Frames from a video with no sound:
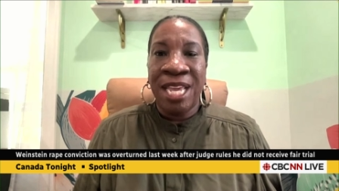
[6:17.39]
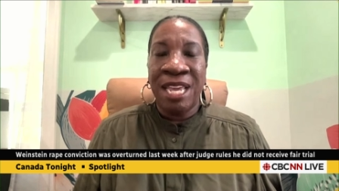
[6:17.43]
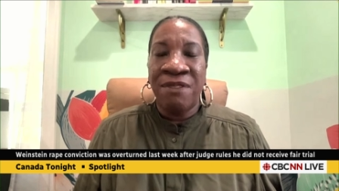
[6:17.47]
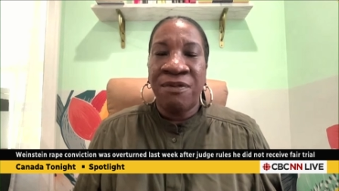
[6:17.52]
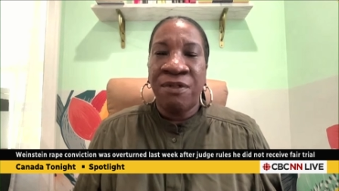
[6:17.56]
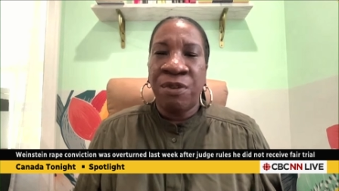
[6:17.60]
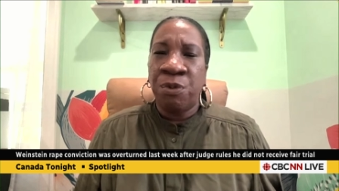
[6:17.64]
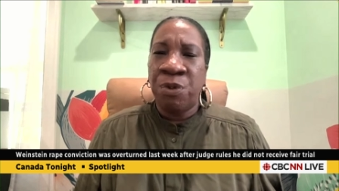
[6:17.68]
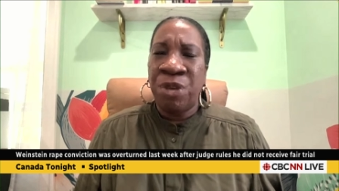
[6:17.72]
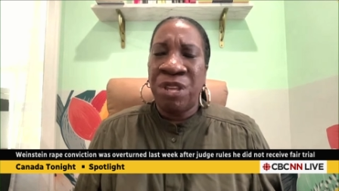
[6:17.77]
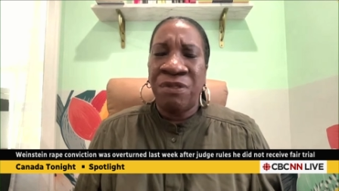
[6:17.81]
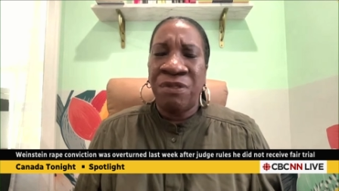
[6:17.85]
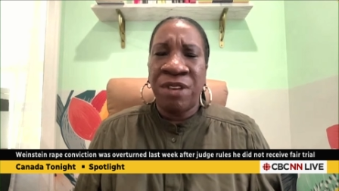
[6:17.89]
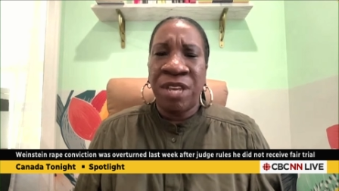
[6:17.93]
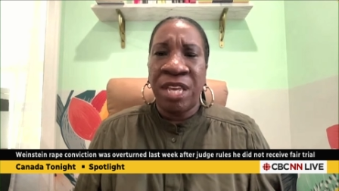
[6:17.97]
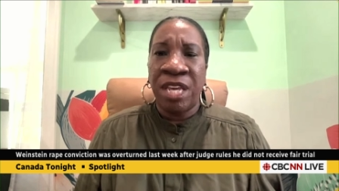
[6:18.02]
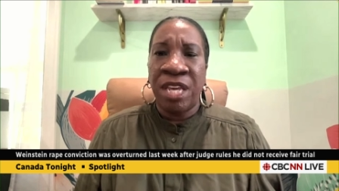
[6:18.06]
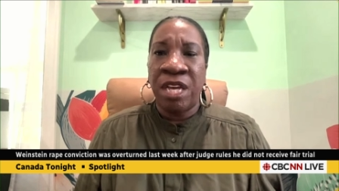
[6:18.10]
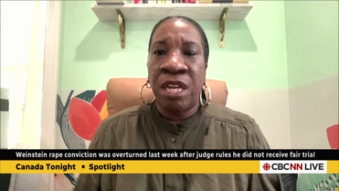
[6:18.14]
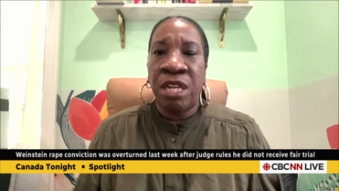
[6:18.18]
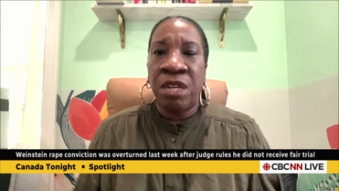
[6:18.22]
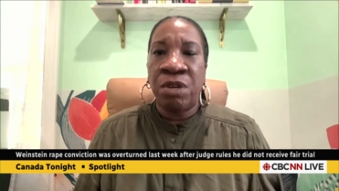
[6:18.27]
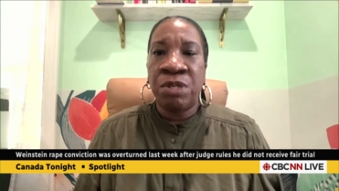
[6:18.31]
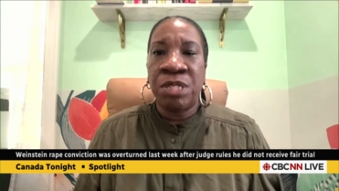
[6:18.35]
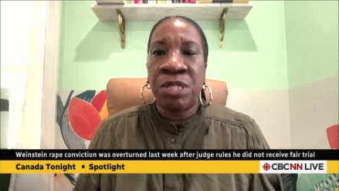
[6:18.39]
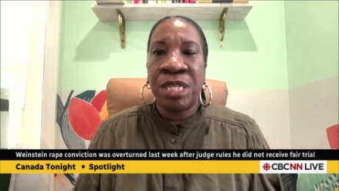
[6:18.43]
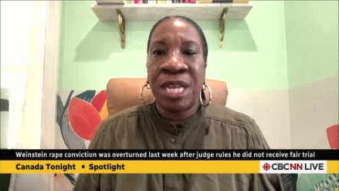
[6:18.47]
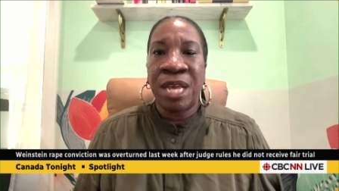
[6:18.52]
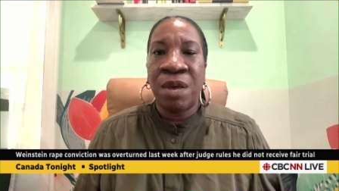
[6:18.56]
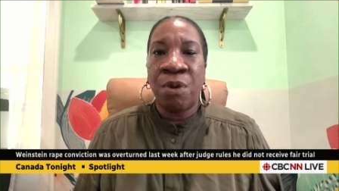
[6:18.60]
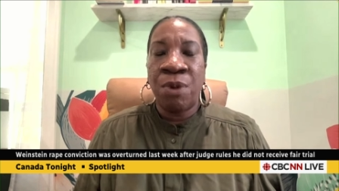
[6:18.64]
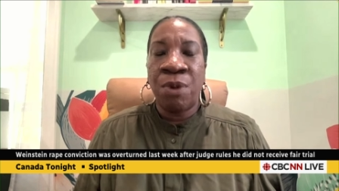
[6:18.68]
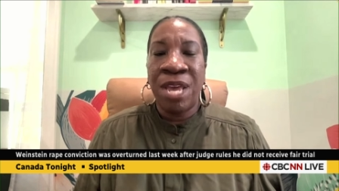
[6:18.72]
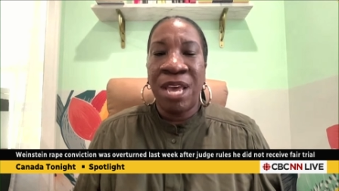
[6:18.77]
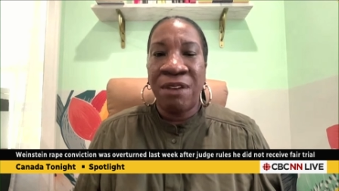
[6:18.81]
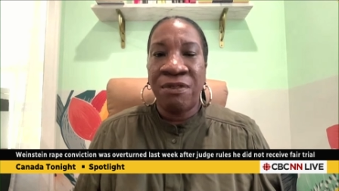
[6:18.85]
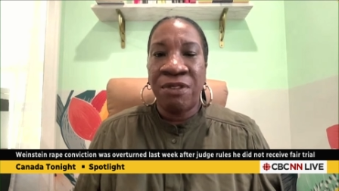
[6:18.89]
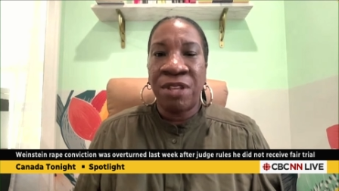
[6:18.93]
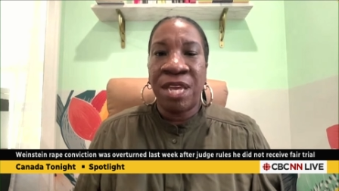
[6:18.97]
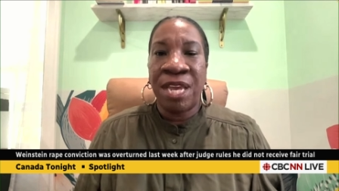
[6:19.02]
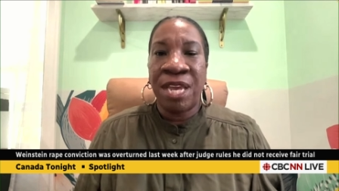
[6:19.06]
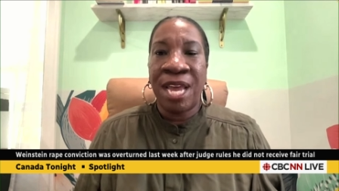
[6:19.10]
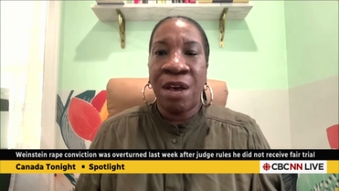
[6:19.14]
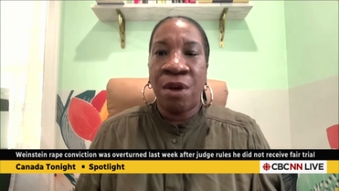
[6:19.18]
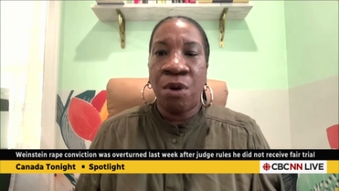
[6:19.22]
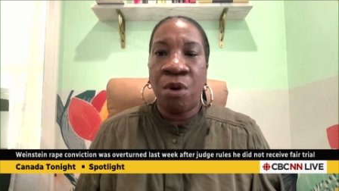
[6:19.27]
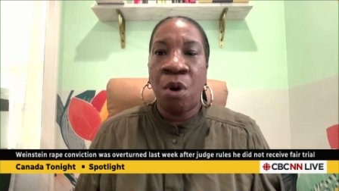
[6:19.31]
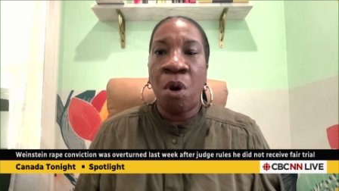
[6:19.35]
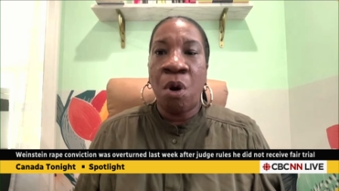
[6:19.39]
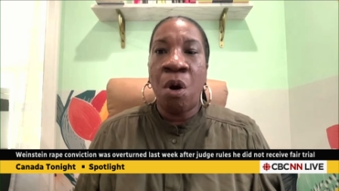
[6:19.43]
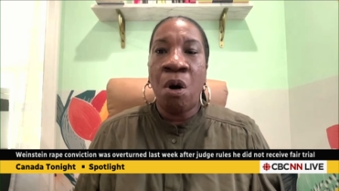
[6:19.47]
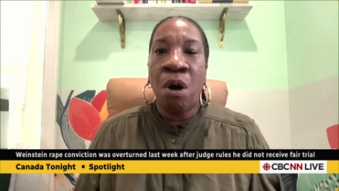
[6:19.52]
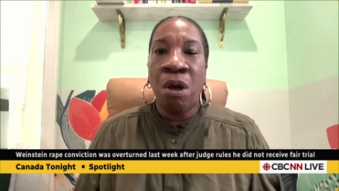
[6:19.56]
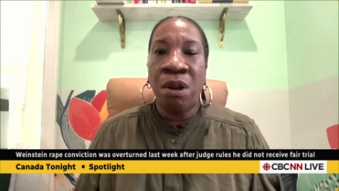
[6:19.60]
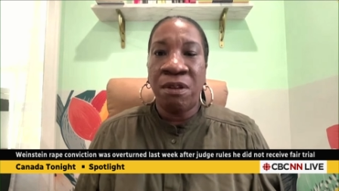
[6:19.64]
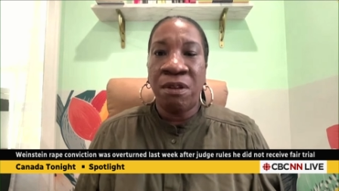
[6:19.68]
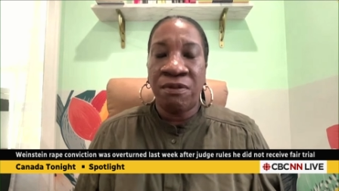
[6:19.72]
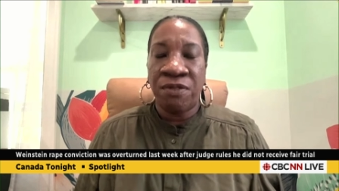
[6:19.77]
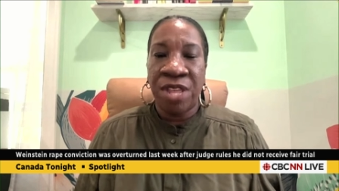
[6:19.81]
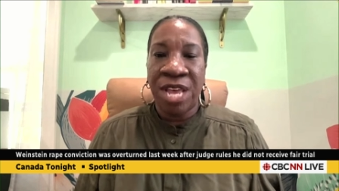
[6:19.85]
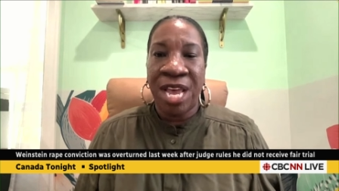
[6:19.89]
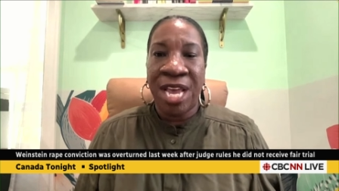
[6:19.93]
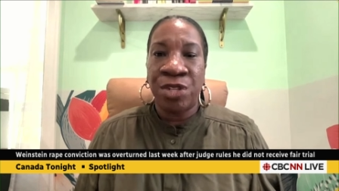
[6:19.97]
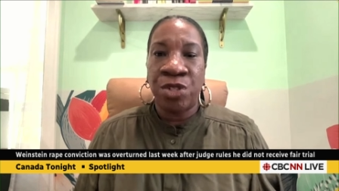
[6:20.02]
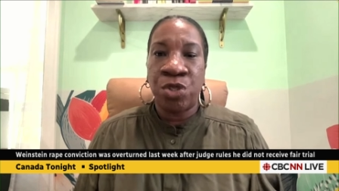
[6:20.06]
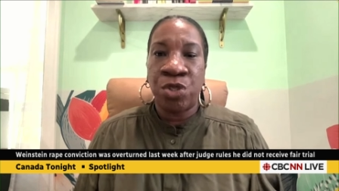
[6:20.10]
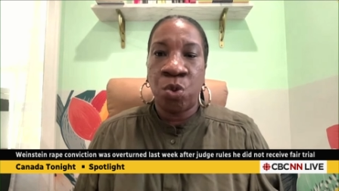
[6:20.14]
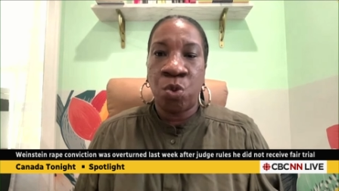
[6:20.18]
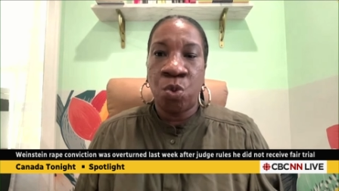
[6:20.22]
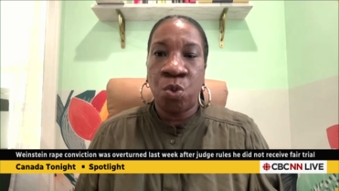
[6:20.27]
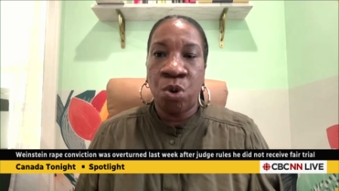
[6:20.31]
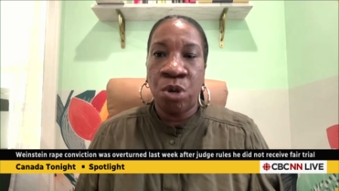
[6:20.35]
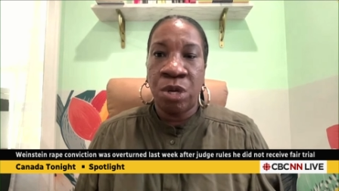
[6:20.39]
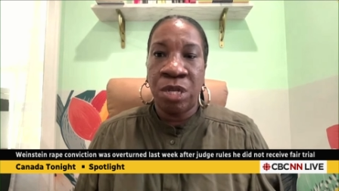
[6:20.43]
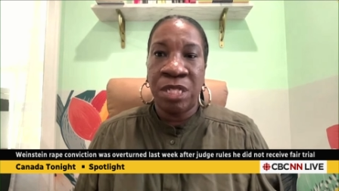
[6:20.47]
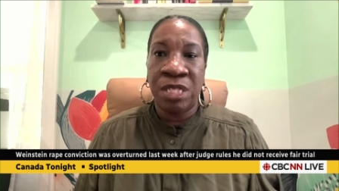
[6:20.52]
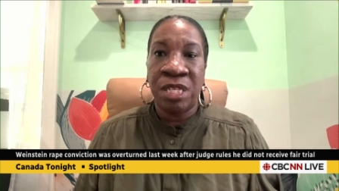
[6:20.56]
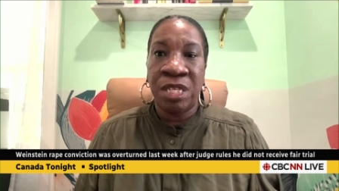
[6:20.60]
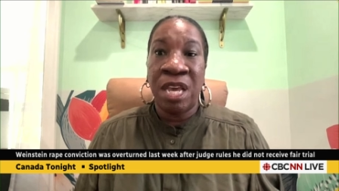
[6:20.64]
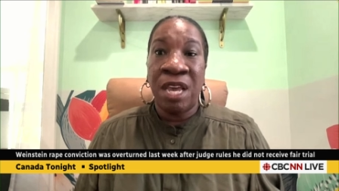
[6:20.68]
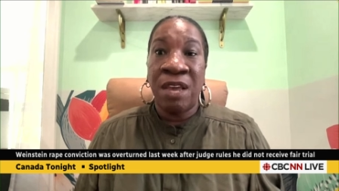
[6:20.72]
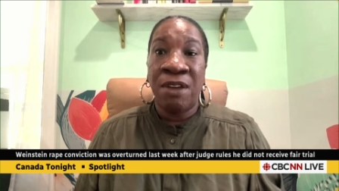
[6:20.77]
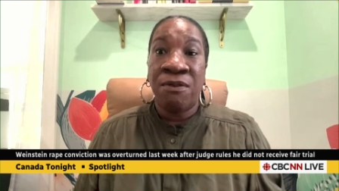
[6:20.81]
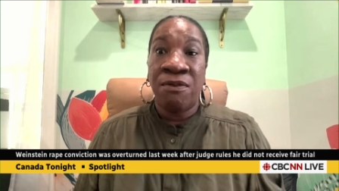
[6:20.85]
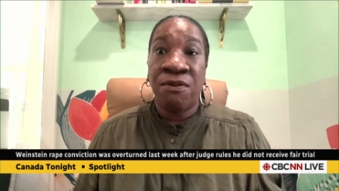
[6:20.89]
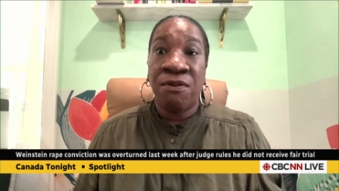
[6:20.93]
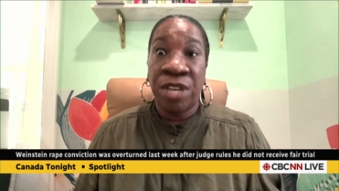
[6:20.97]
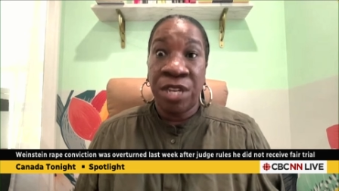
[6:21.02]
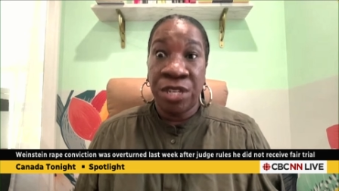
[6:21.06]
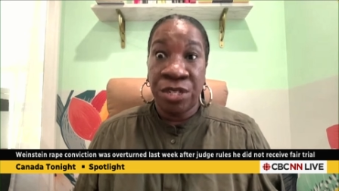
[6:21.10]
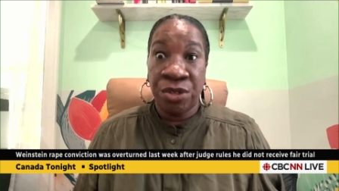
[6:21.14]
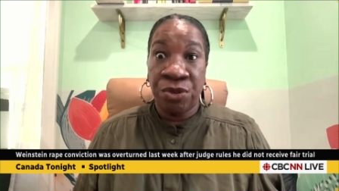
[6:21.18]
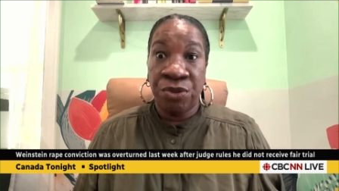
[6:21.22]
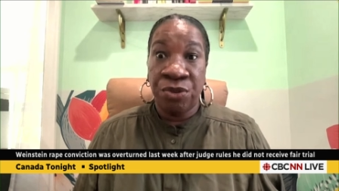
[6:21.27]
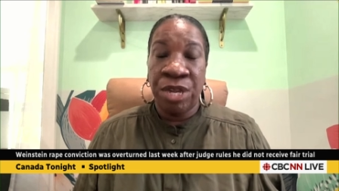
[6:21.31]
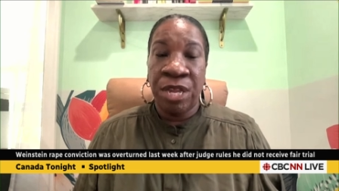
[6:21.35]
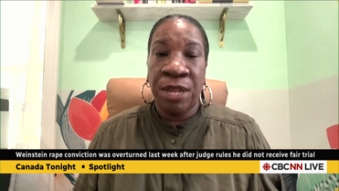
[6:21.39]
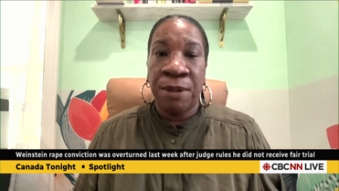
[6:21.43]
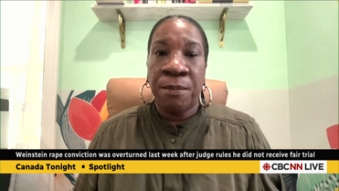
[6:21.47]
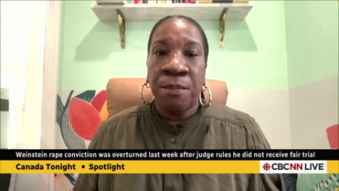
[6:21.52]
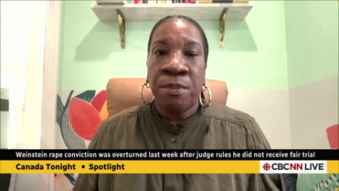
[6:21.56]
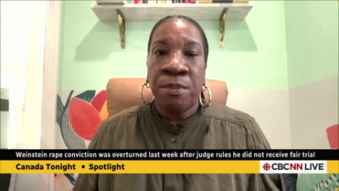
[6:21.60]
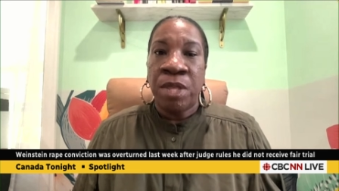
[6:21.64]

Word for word: we even get close to that, we have to count all of that towards victory.